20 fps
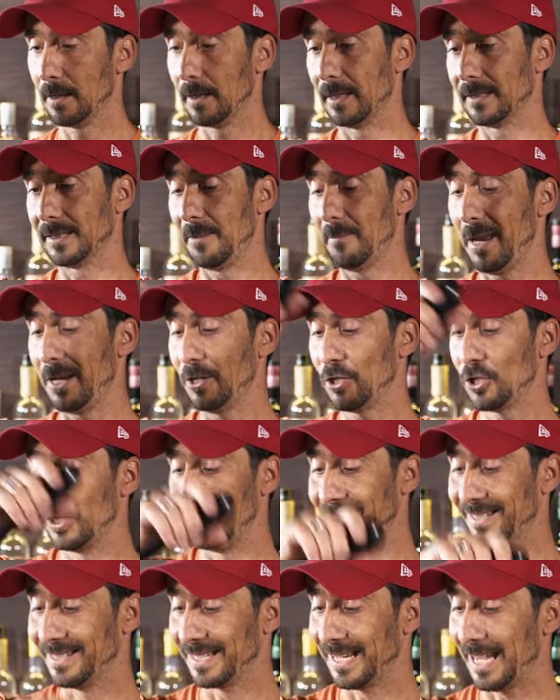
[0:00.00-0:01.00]
As I
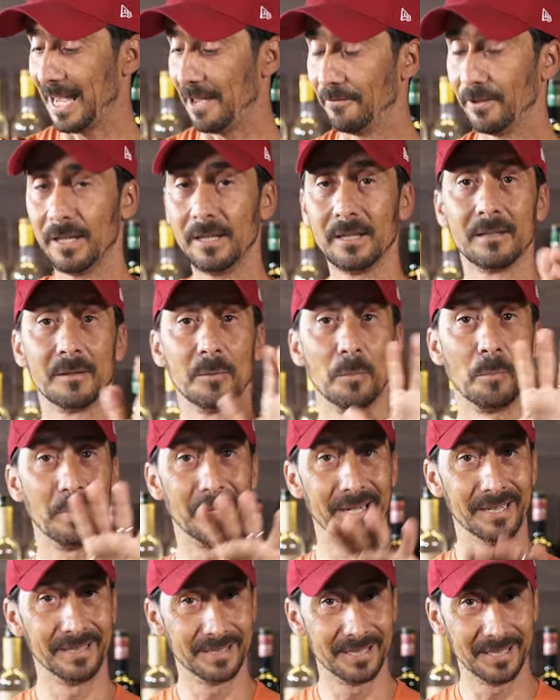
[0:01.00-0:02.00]
mentioned, it's heavy,
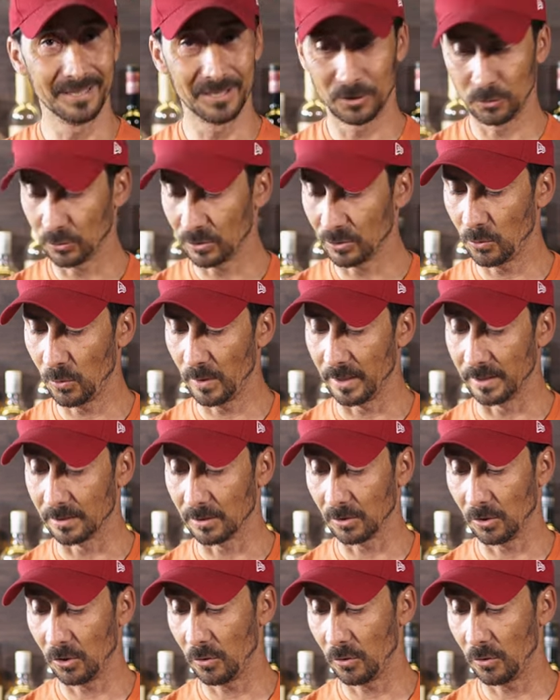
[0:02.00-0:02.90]
but it's easy to squeeze.